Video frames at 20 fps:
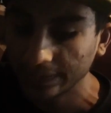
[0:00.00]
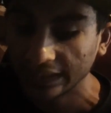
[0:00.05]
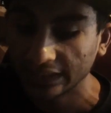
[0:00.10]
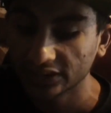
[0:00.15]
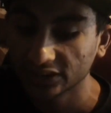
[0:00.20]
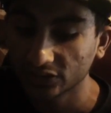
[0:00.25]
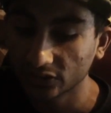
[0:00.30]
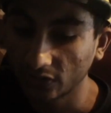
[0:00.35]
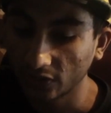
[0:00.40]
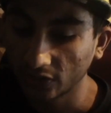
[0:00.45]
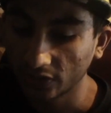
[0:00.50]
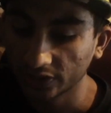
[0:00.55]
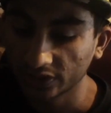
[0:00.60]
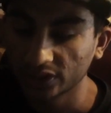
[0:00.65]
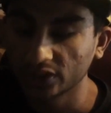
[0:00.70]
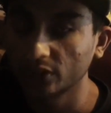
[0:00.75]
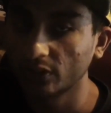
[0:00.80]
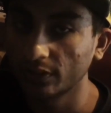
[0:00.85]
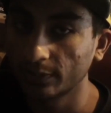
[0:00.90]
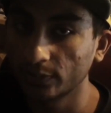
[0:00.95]
passed on,
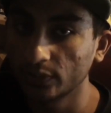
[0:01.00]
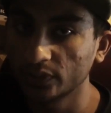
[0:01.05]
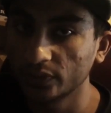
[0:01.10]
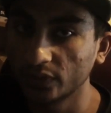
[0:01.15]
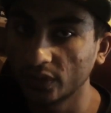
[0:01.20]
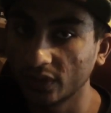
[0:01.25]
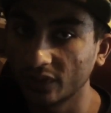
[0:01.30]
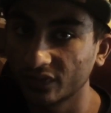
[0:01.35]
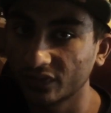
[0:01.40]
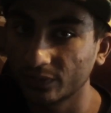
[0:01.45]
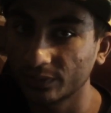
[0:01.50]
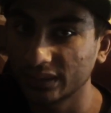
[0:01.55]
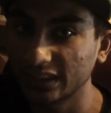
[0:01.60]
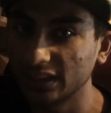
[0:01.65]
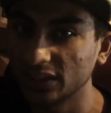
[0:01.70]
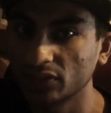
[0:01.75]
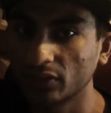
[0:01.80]
you know, I moved on from it.